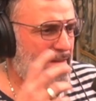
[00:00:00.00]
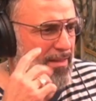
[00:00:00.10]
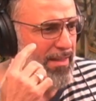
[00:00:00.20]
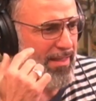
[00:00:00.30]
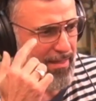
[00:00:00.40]

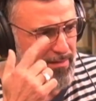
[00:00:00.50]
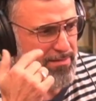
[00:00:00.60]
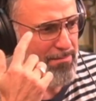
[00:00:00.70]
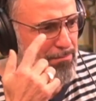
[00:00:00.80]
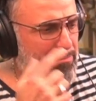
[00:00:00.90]
Get
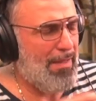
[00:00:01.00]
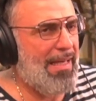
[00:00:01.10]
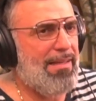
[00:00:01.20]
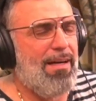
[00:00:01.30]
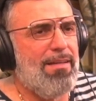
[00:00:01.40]

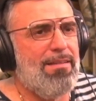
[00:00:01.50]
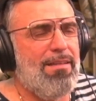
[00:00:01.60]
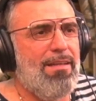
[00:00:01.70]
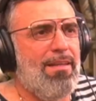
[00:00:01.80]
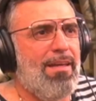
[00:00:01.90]
black tide
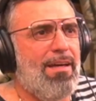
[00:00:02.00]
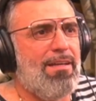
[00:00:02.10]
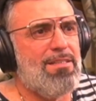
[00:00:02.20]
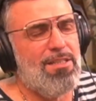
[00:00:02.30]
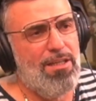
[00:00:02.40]
in there
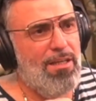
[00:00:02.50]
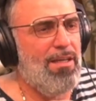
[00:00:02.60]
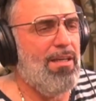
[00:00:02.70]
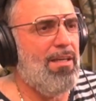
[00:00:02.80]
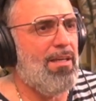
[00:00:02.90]
because he
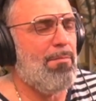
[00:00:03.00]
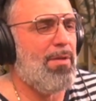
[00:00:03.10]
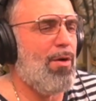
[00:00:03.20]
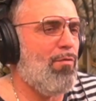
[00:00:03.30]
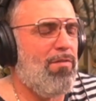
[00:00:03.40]
hit him. They
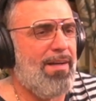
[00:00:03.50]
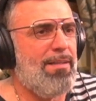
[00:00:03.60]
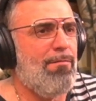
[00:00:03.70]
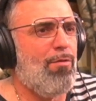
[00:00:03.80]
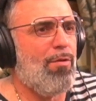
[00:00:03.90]
were
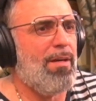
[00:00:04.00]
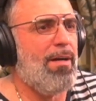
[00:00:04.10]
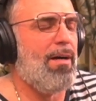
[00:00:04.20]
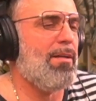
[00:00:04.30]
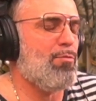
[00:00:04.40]
fighting for the
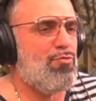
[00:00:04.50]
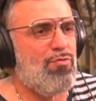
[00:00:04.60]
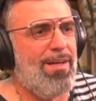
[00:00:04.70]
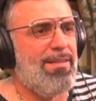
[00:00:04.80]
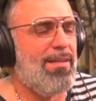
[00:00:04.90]
gun. He was
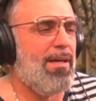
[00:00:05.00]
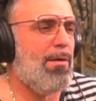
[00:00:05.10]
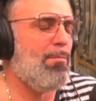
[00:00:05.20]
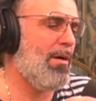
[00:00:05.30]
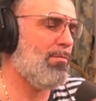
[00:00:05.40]
trying to get
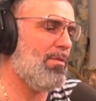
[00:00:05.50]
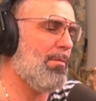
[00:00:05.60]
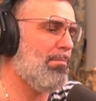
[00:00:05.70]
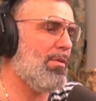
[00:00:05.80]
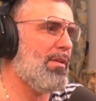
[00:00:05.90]
him out. The
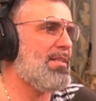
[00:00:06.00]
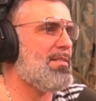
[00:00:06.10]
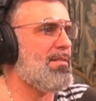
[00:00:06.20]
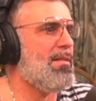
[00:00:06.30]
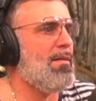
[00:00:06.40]
police,
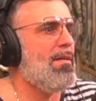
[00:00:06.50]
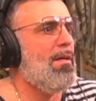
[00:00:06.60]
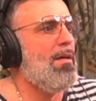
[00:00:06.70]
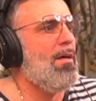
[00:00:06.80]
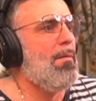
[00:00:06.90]

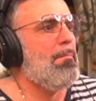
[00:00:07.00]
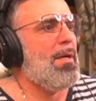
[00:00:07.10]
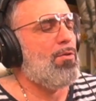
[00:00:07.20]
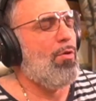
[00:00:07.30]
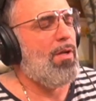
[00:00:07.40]

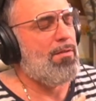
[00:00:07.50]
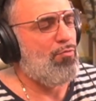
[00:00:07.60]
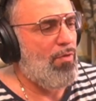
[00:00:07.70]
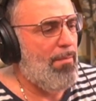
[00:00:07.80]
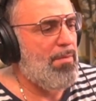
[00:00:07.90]
McDonald
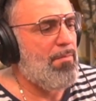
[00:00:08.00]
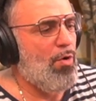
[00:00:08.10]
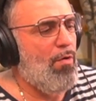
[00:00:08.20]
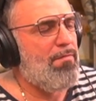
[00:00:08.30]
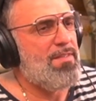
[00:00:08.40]
grabbed him. The
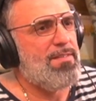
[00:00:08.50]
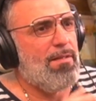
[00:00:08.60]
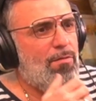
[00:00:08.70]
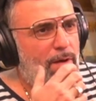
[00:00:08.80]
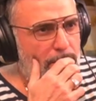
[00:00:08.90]
officer
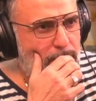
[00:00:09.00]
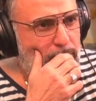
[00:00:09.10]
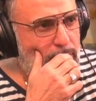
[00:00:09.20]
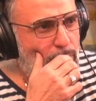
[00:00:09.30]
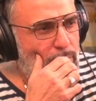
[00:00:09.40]
grabbed him.
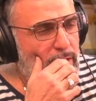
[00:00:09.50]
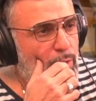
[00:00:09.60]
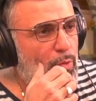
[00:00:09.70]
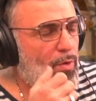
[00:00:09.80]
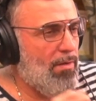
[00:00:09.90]
He
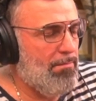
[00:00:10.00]
couldn't